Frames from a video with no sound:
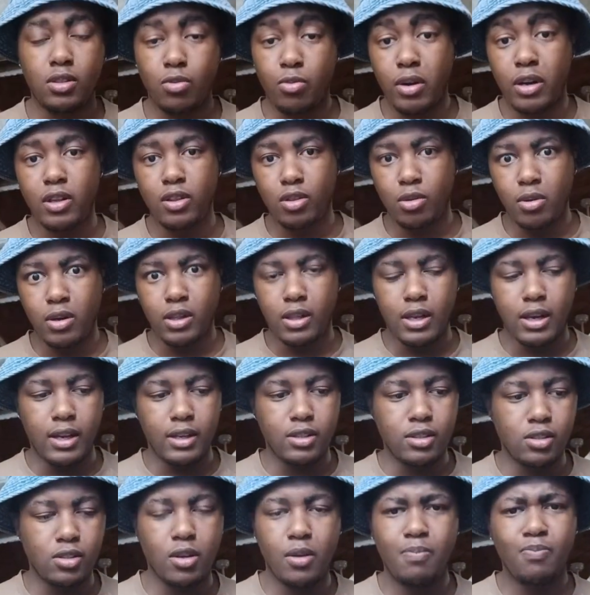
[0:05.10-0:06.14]
Reddit thread that I
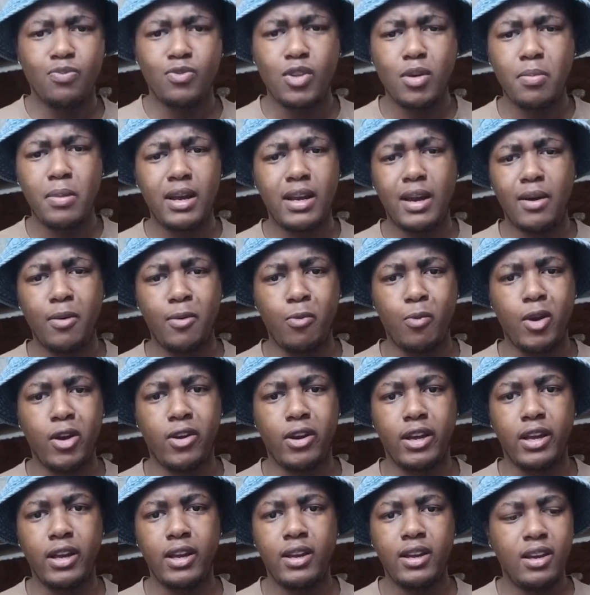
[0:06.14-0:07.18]
just saw. Don't mind how I'm
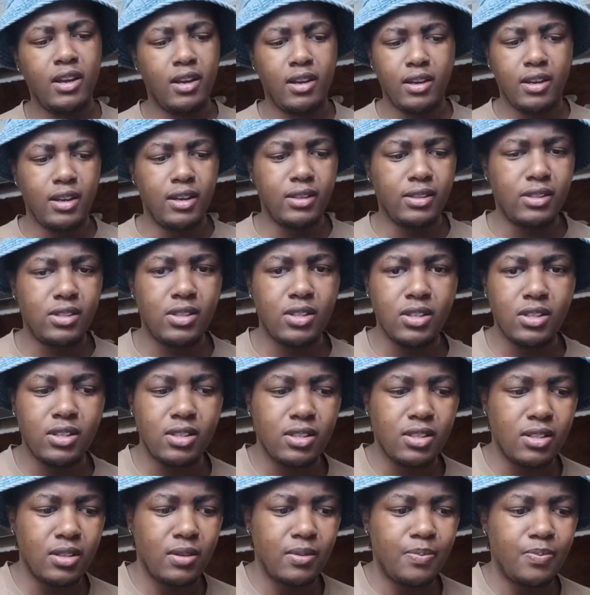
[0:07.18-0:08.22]
wearing. It's
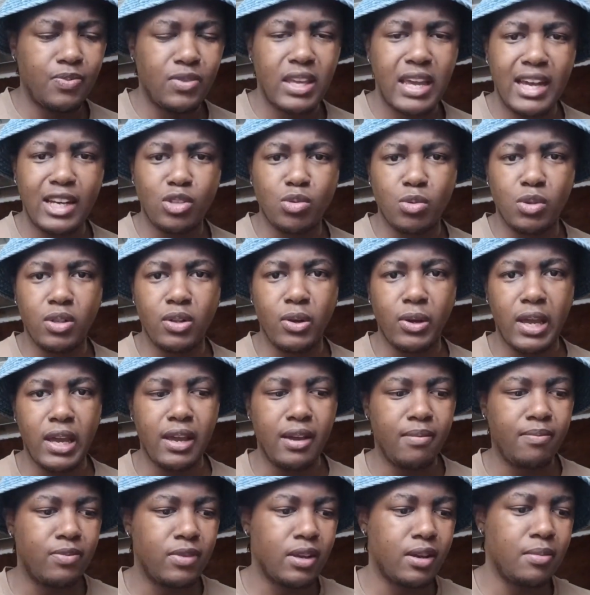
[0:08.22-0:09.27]
just casual,
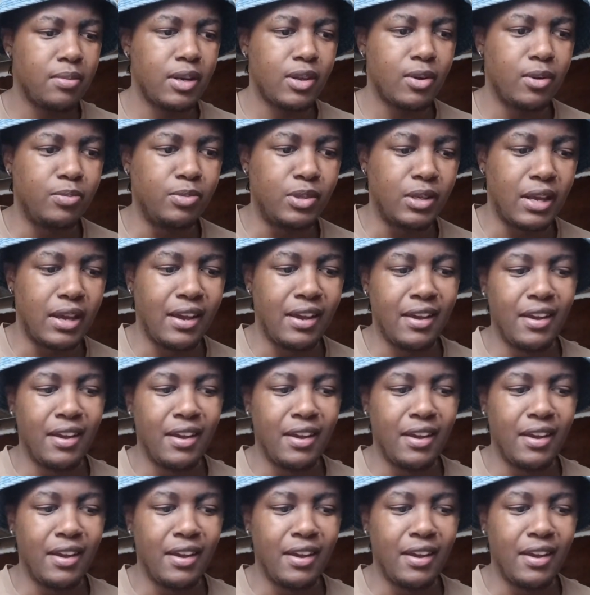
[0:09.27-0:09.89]
okay? I'm at home today.